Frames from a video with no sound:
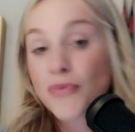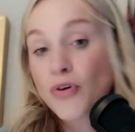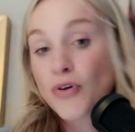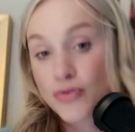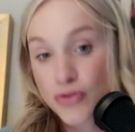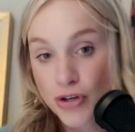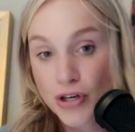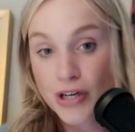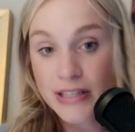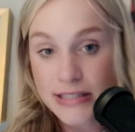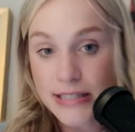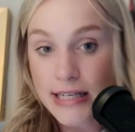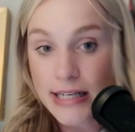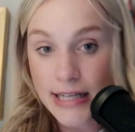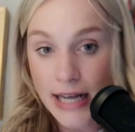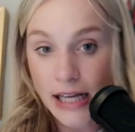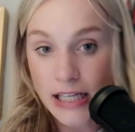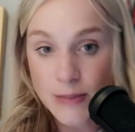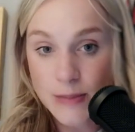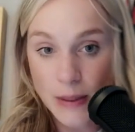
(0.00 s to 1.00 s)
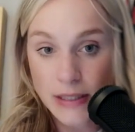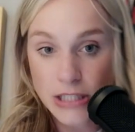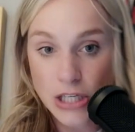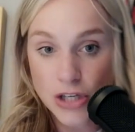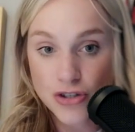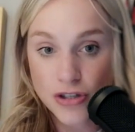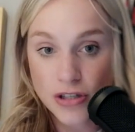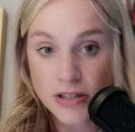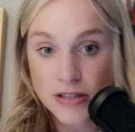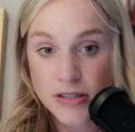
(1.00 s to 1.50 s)
those are exceeding
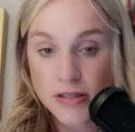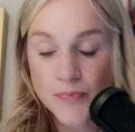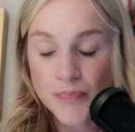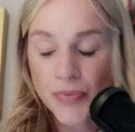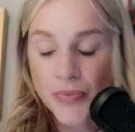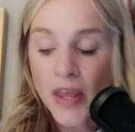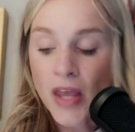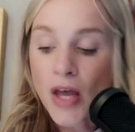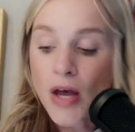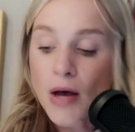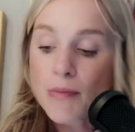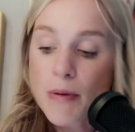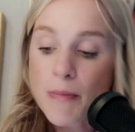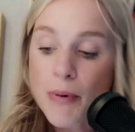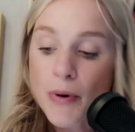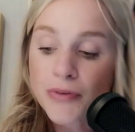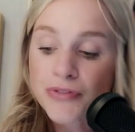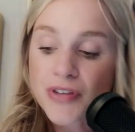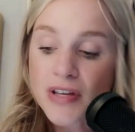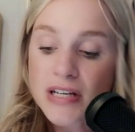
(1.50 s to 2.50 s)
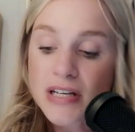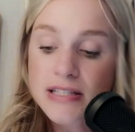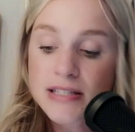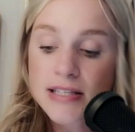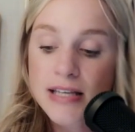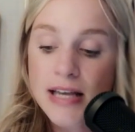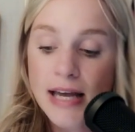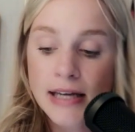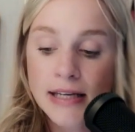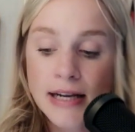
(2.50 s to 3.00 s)
expectations. But both
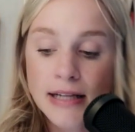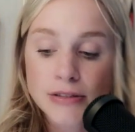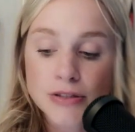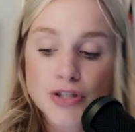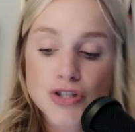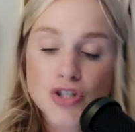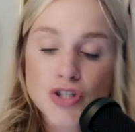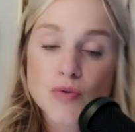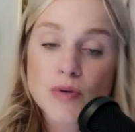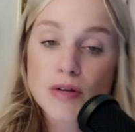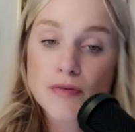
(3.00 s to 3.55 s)
Tennessee and LSU,